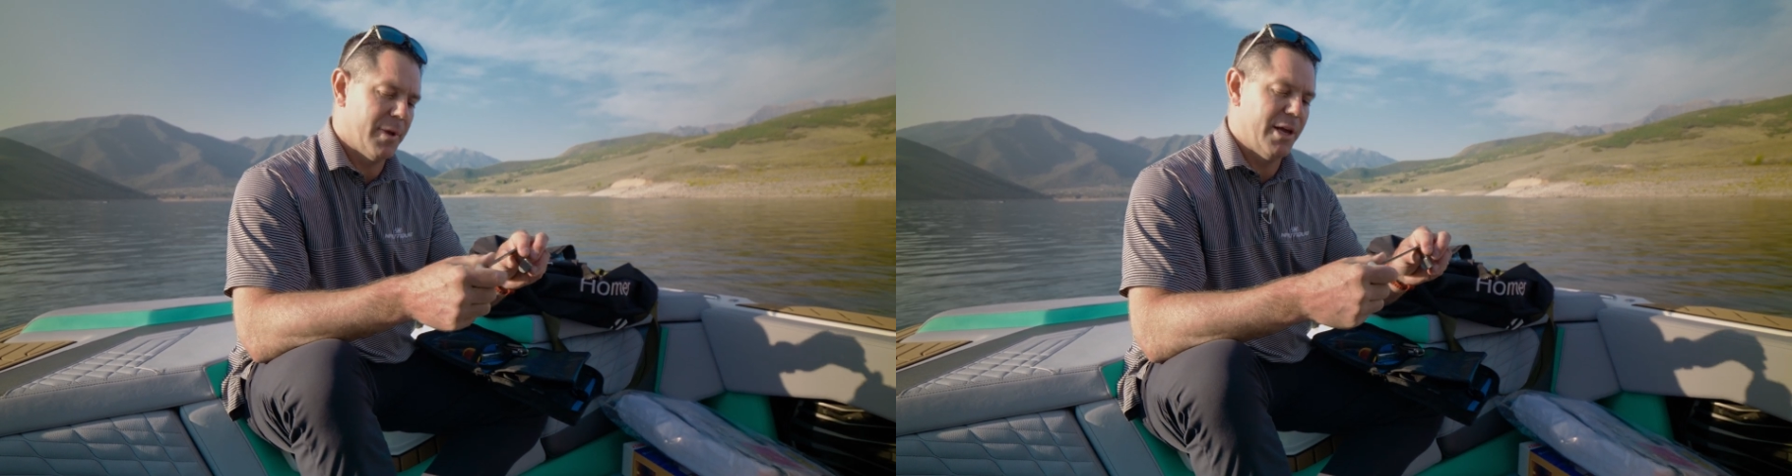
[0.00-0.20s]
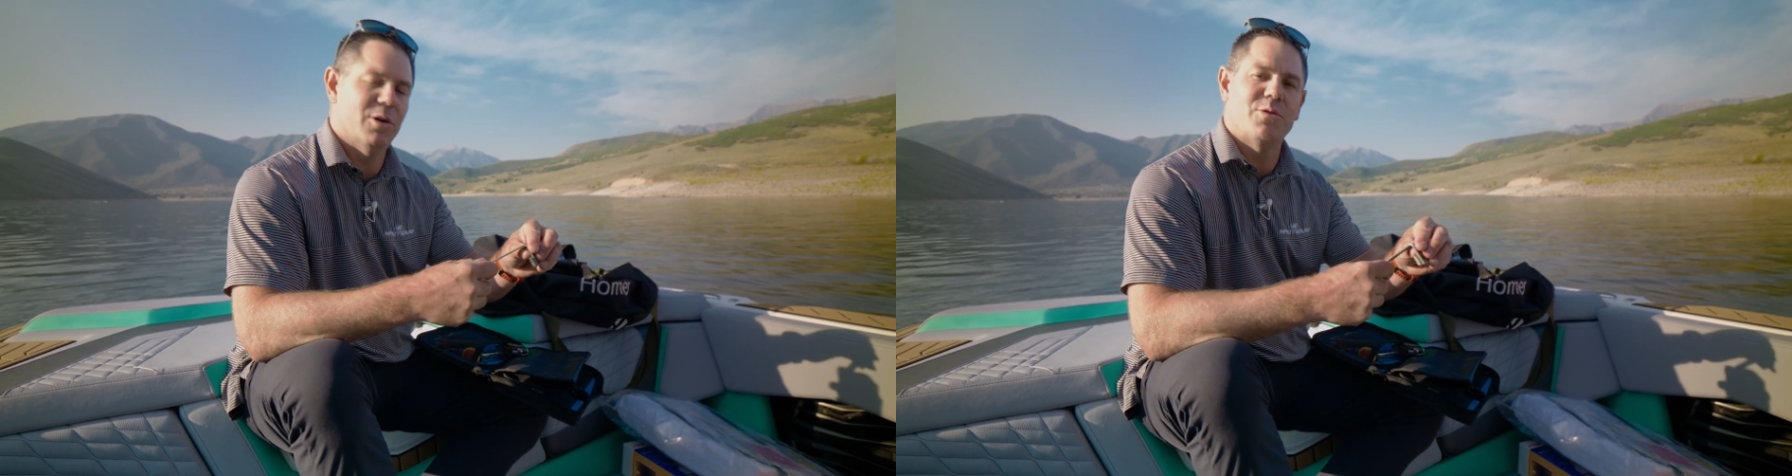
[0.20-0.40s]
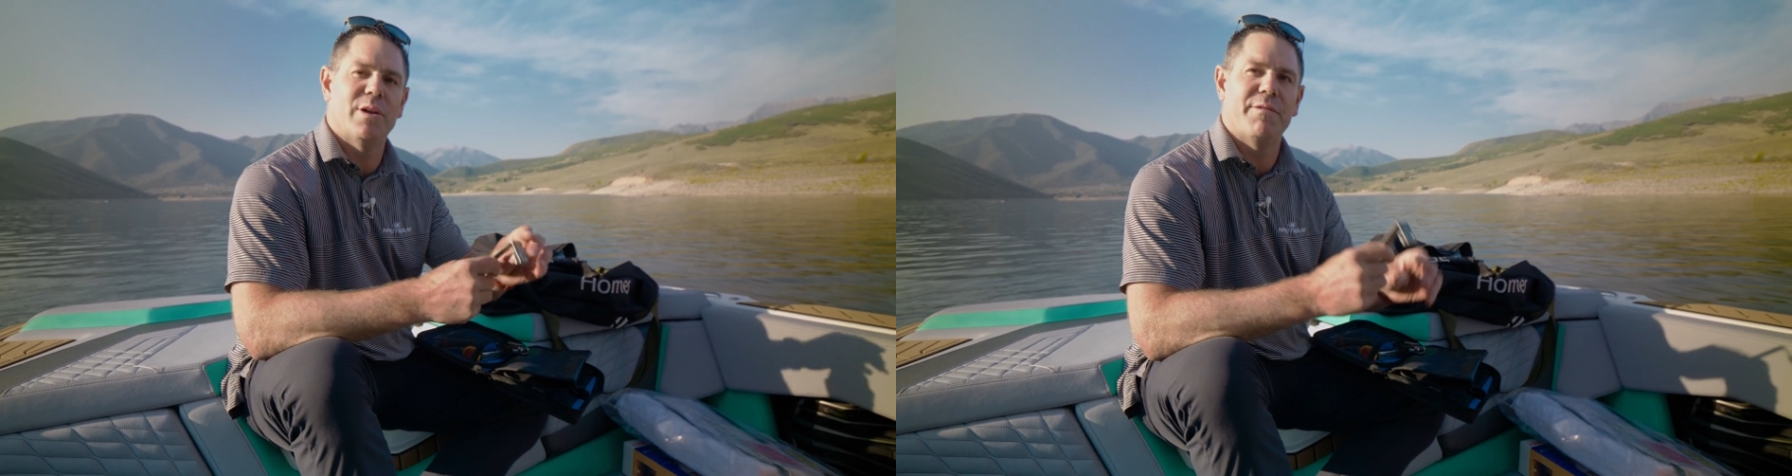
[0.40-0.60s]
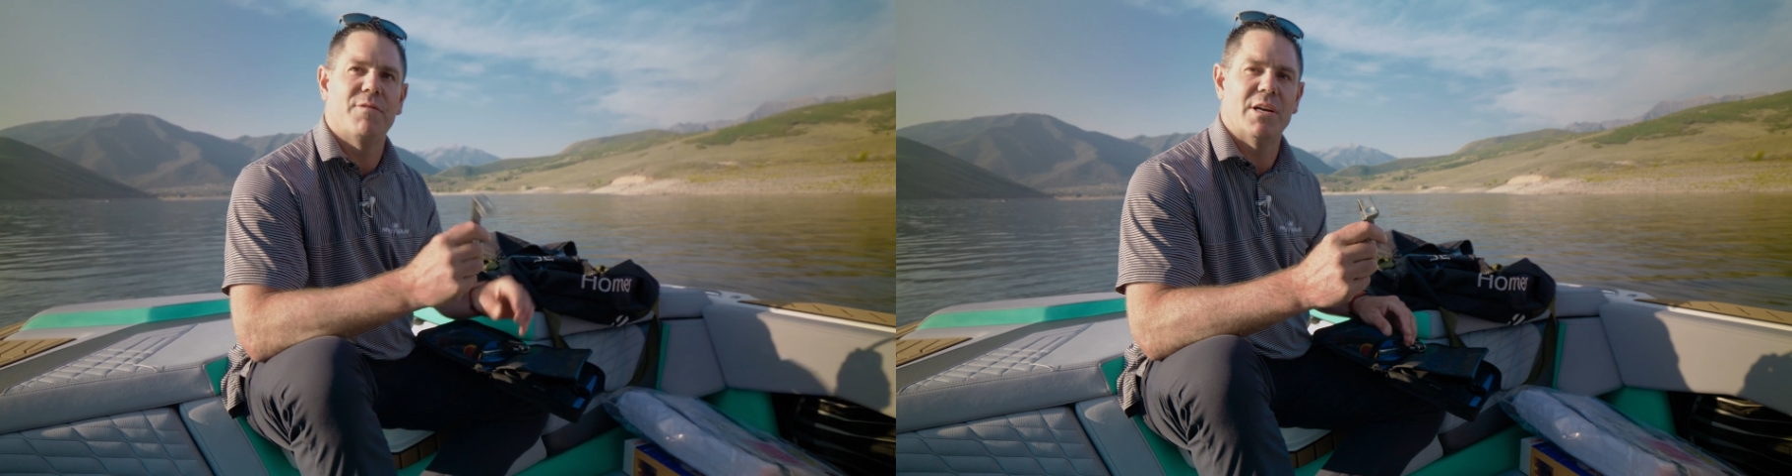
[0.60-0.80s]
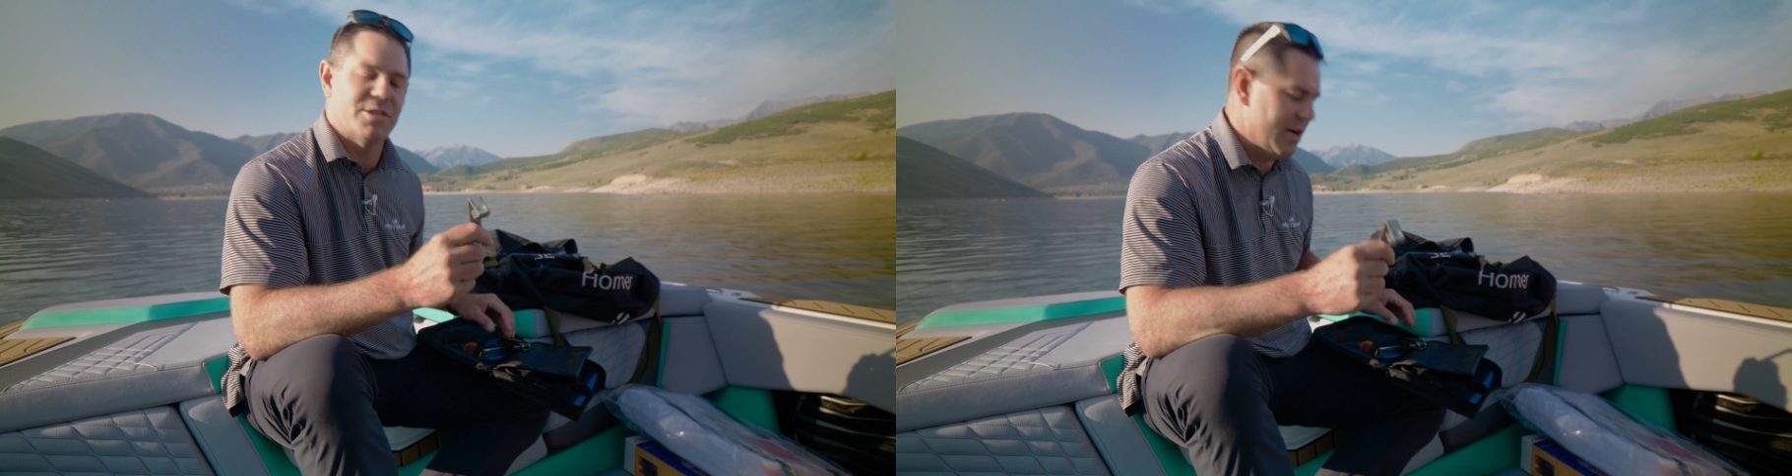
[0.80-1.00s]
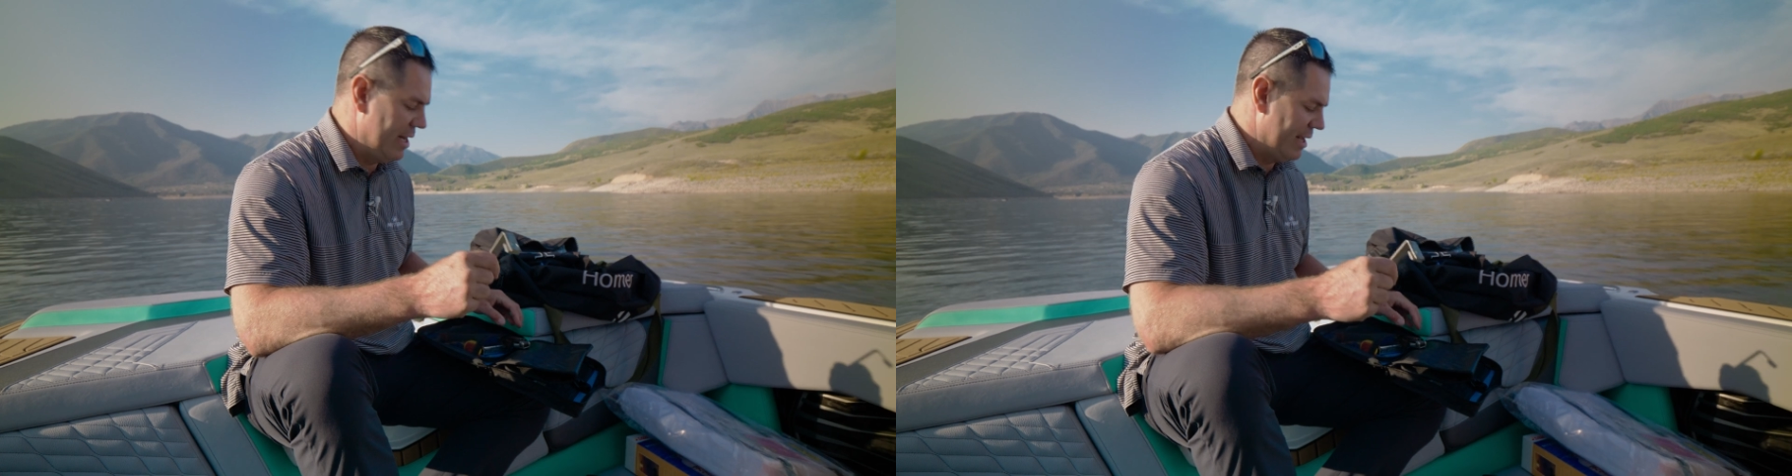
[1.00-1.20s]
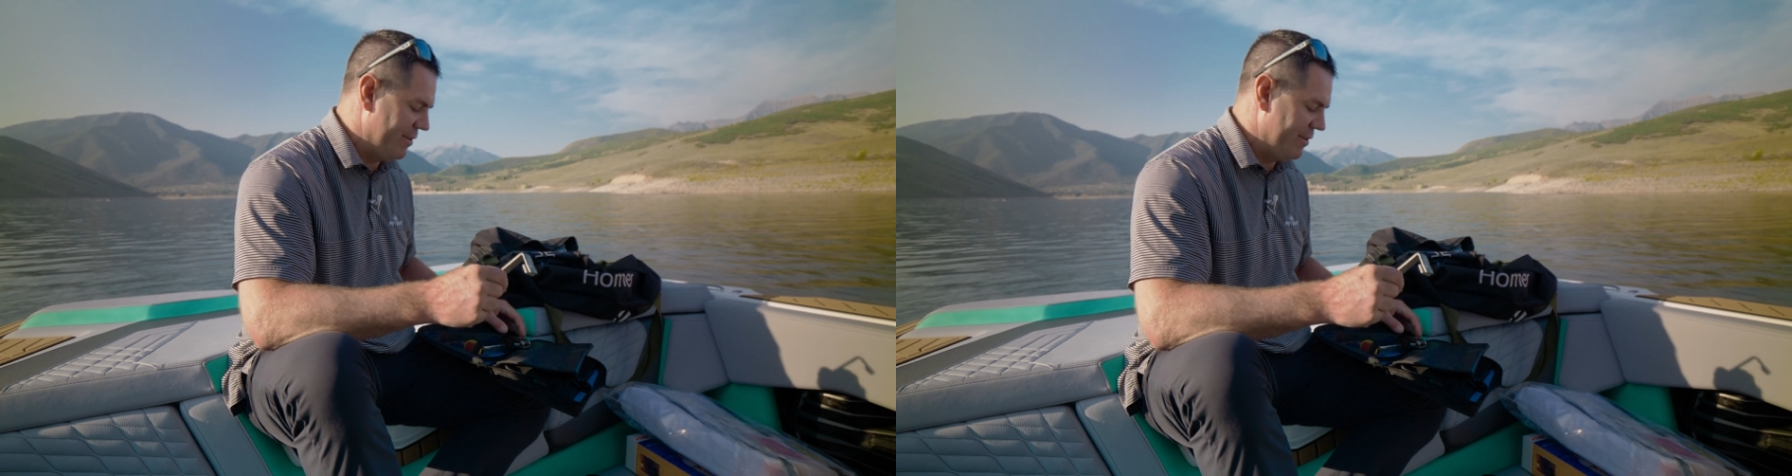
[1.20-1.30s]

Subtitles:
I know it's really frustrating